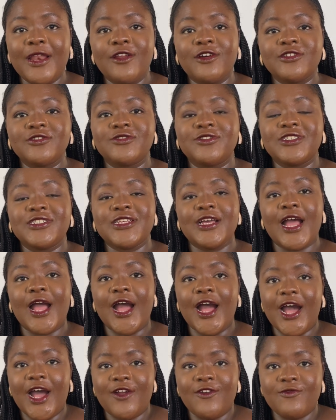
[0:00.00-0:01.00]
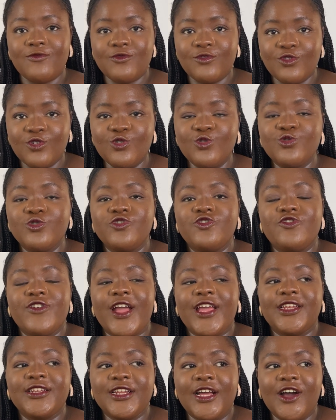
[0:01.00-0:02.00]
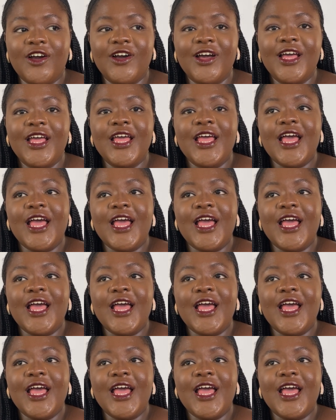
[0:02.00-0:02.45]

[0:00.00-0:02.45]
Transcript: luxuries are good right now,